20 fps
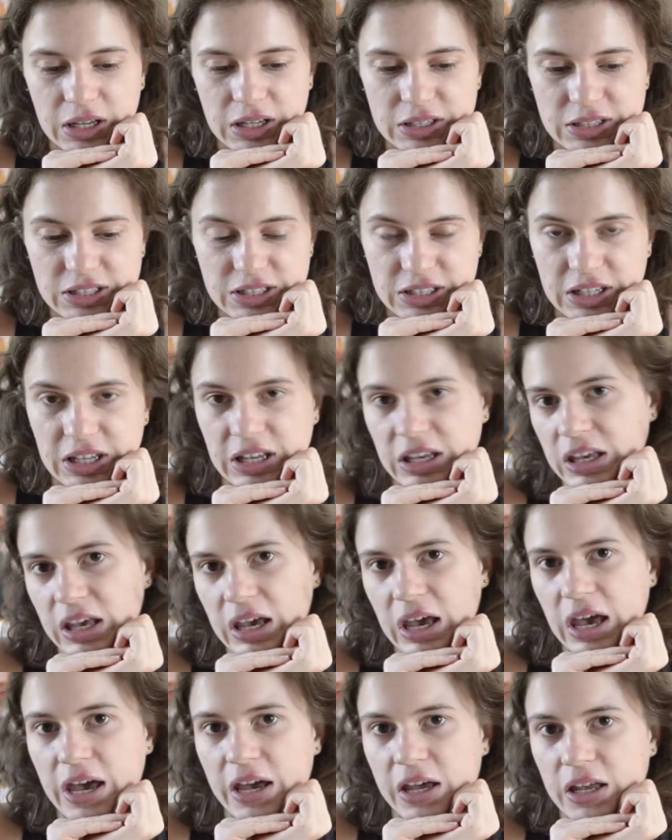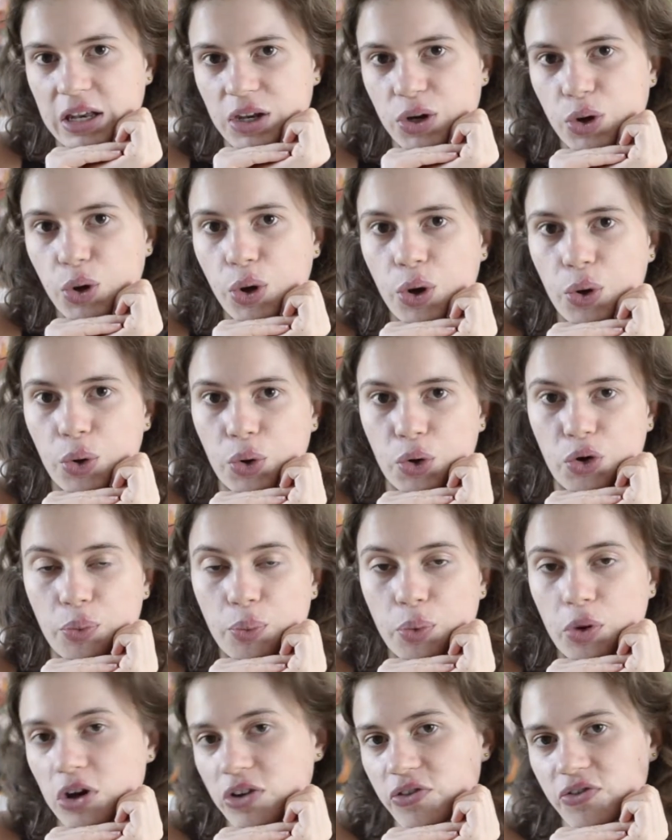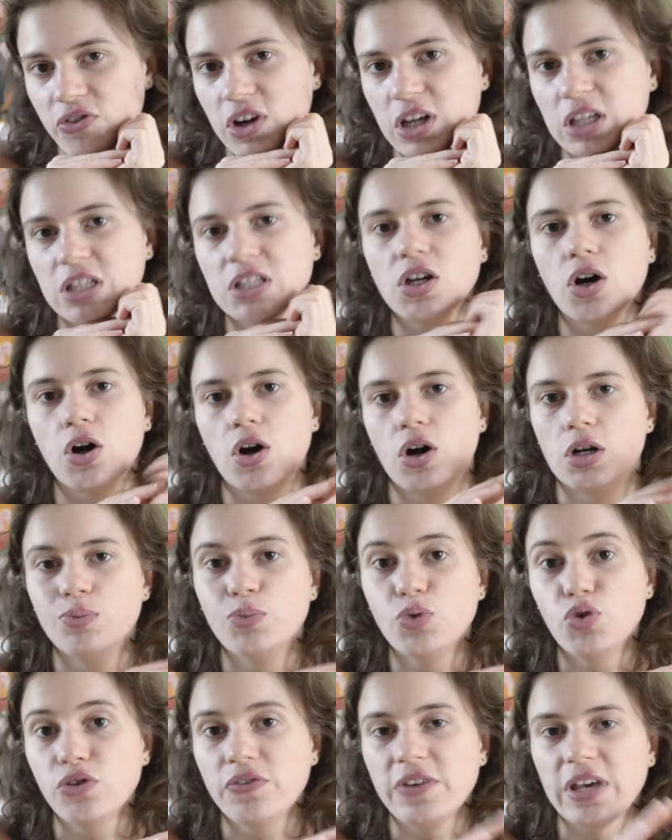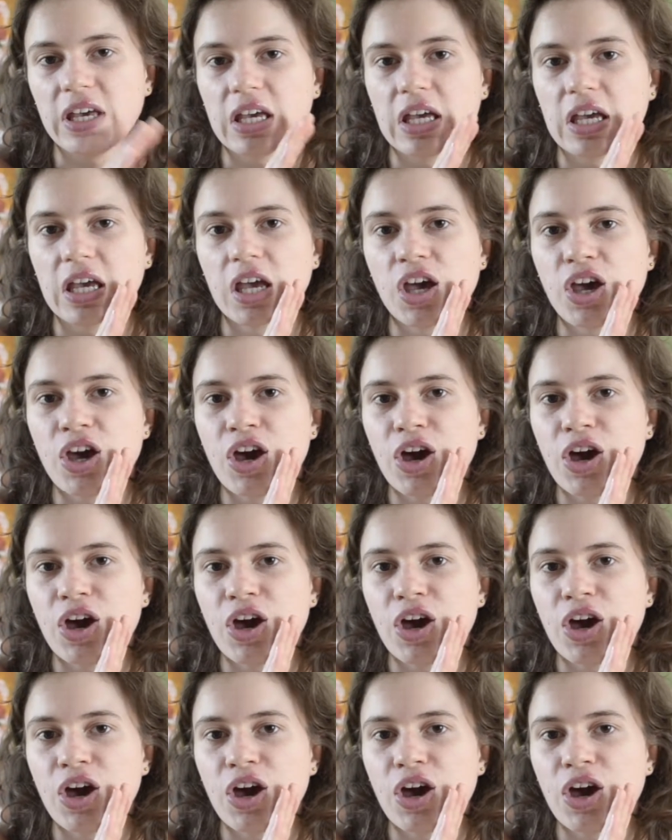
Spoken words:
she and her boyfriend are moving